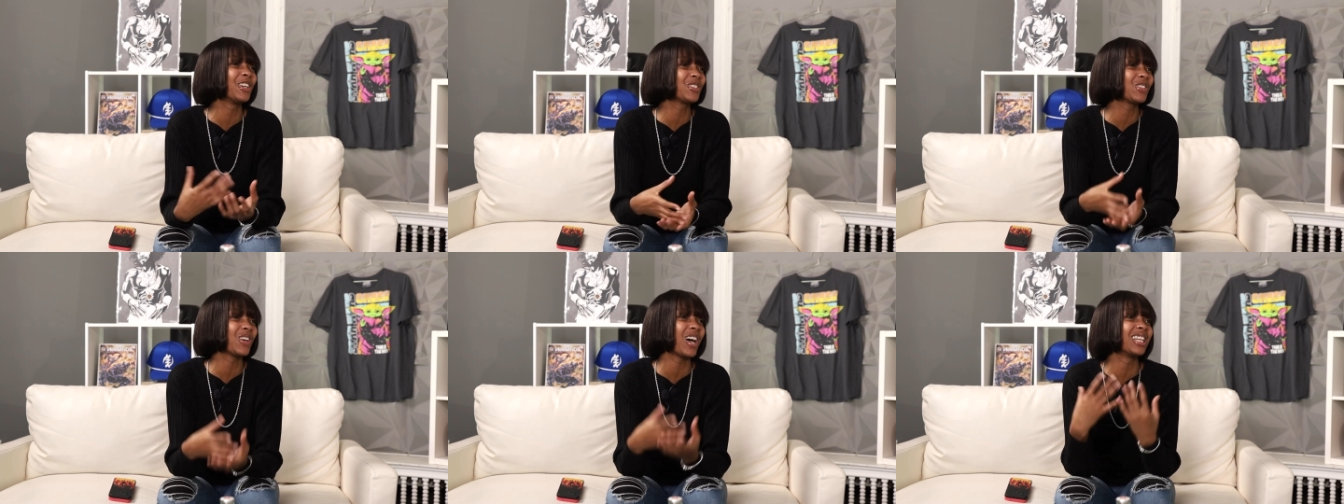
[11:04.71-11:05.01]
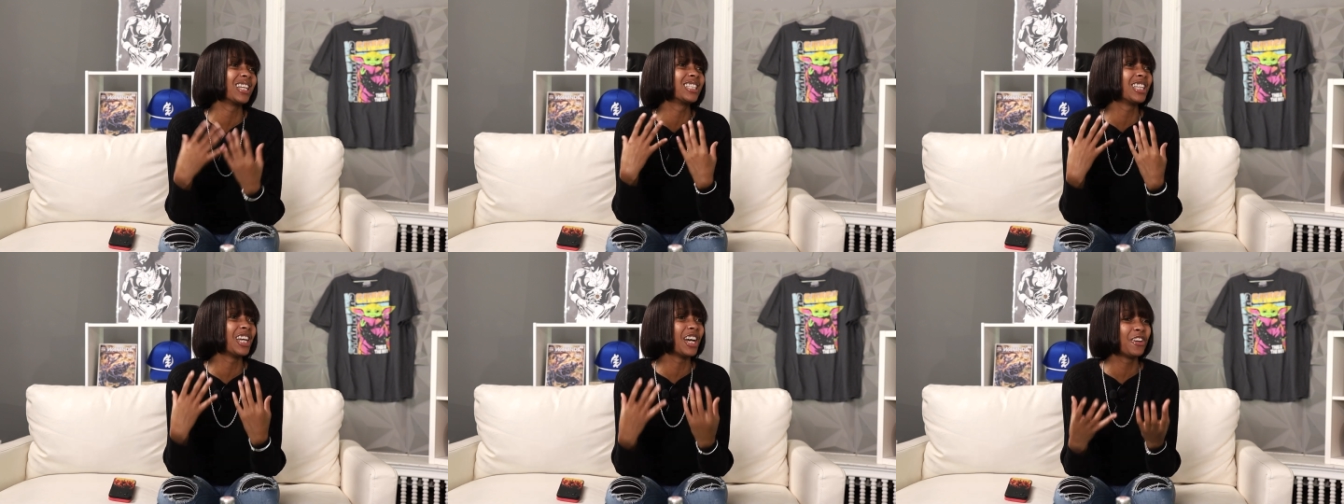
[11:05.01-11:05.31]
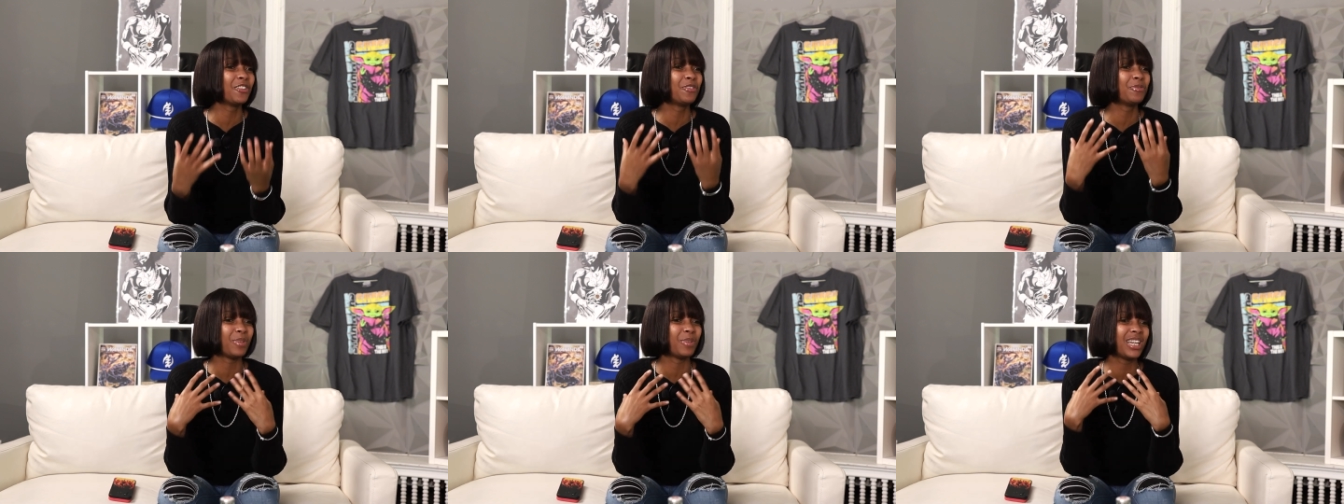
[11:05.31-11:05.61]
so I
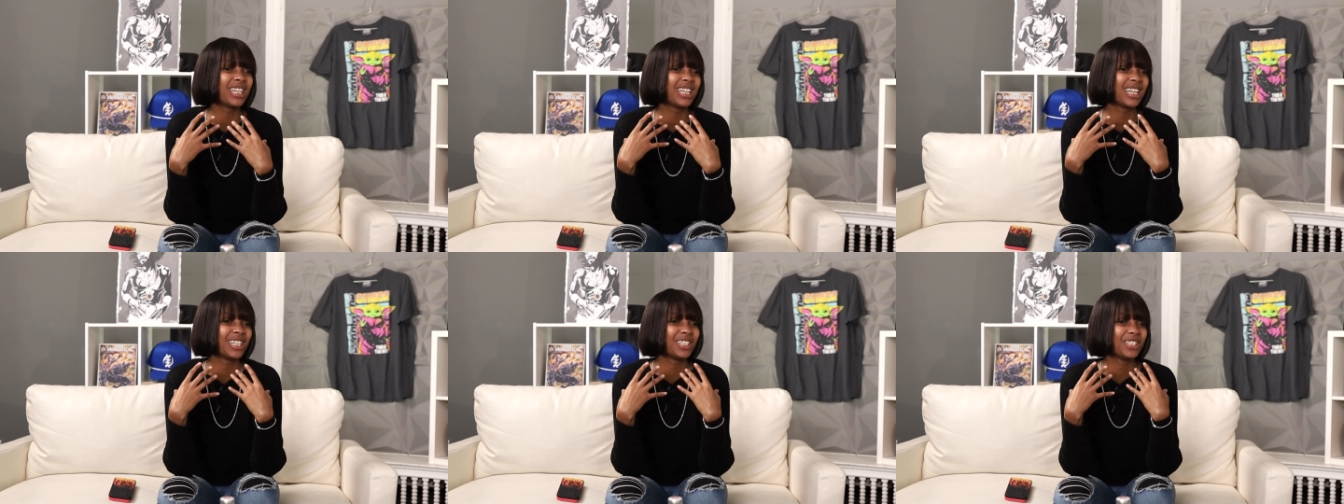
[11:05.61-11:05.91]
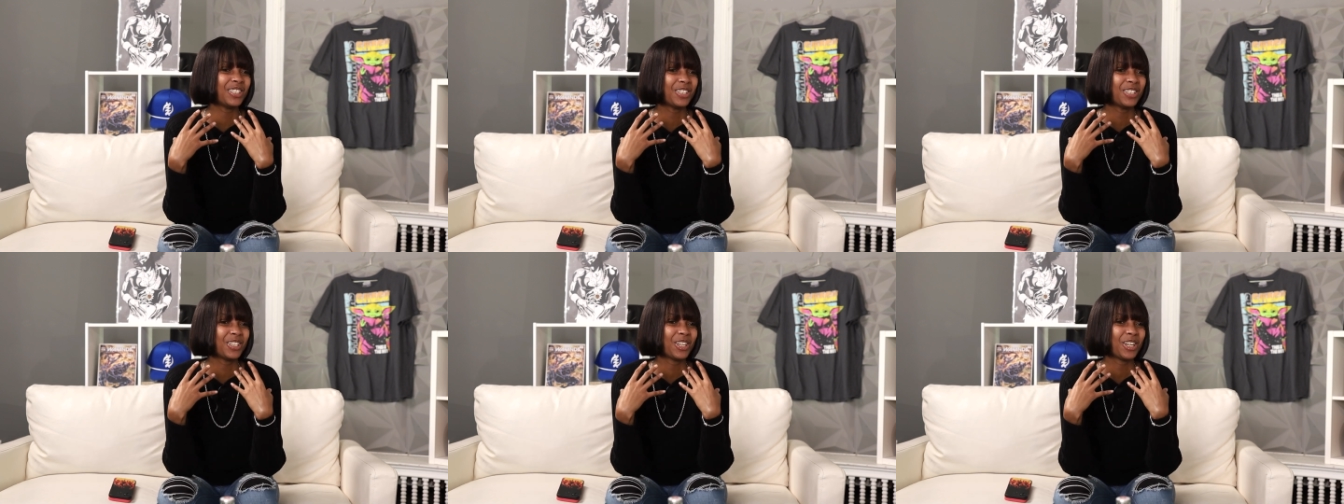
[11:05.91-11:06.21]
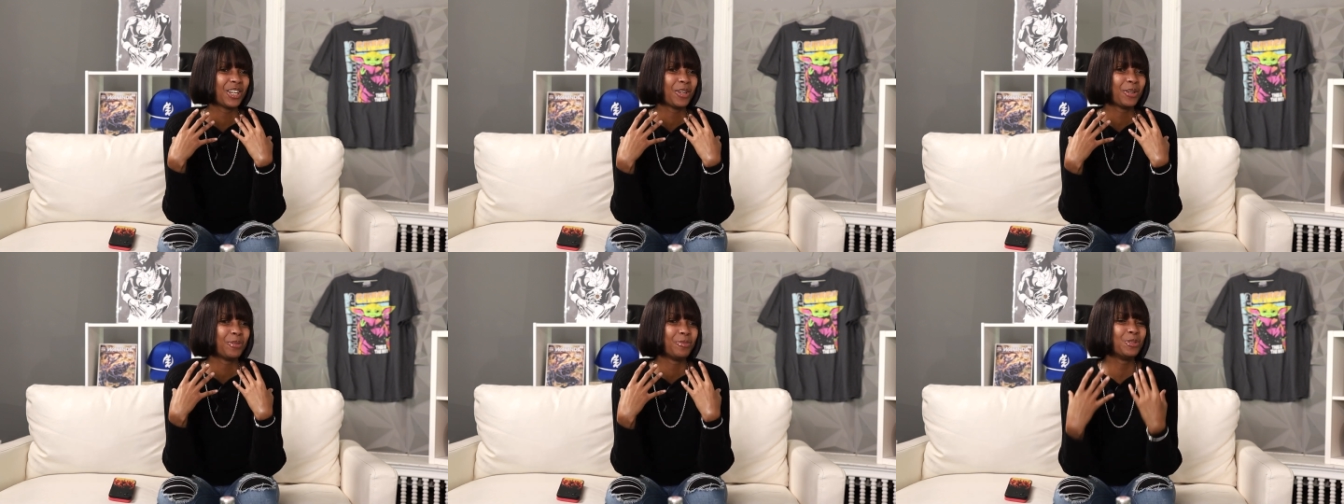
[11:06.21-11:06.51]
love making
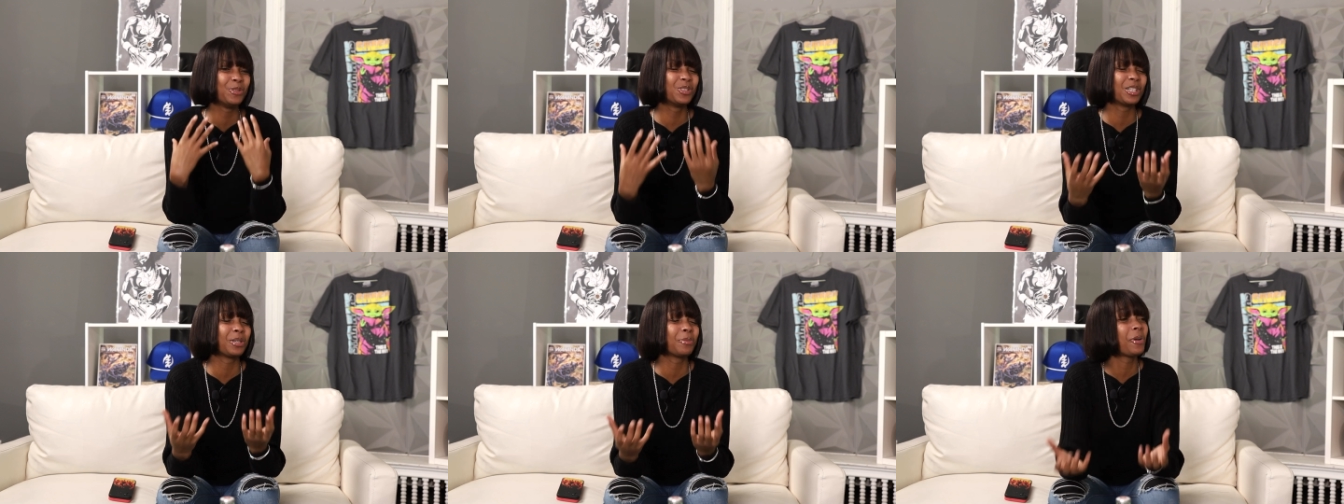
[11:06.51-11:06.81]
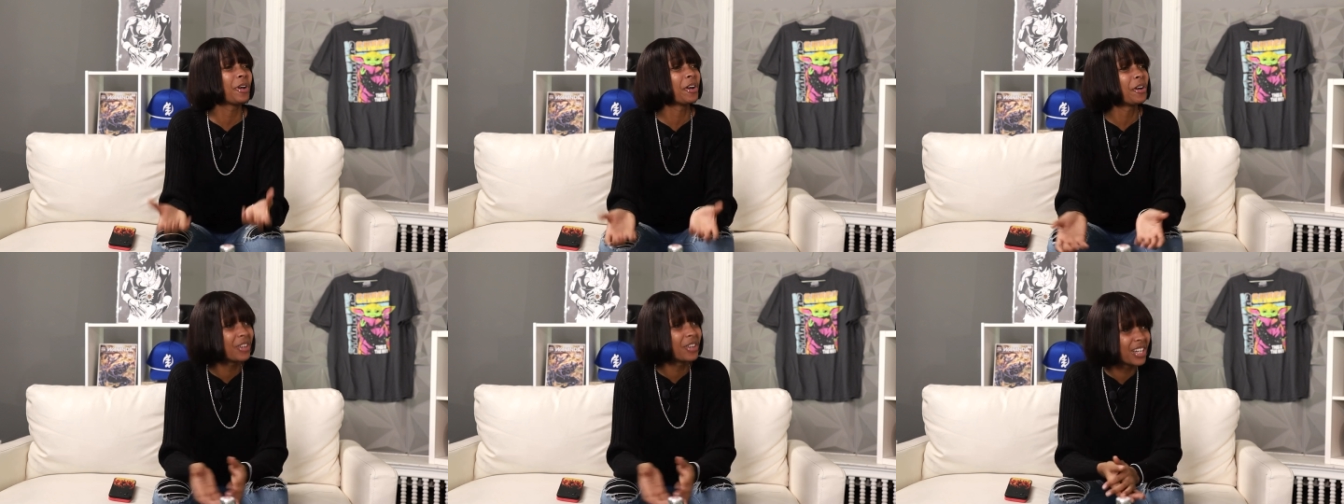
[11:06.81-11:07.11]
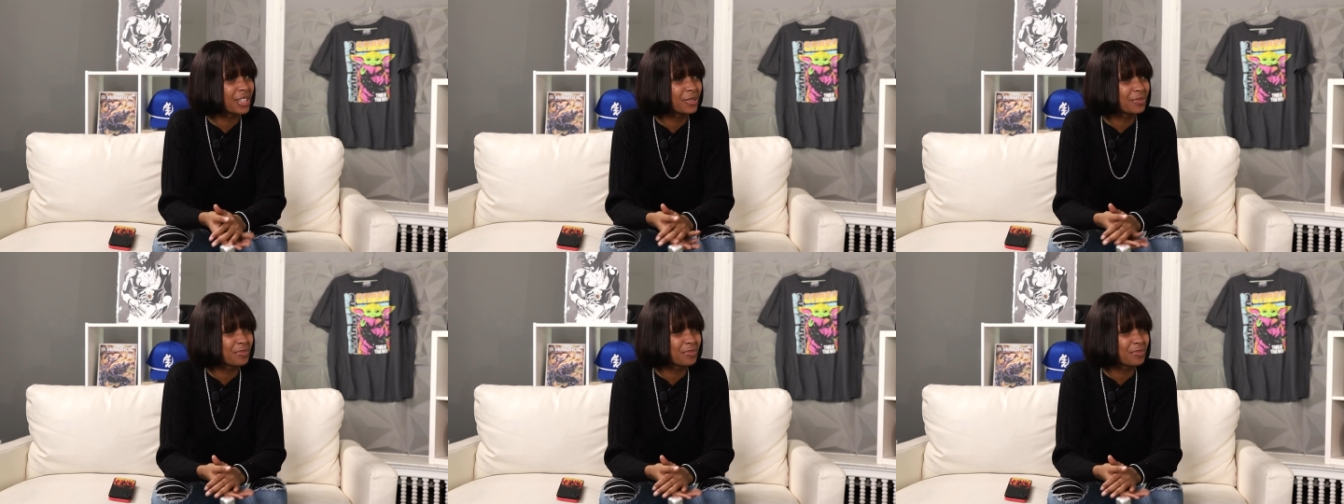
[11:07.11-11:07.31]
music, period.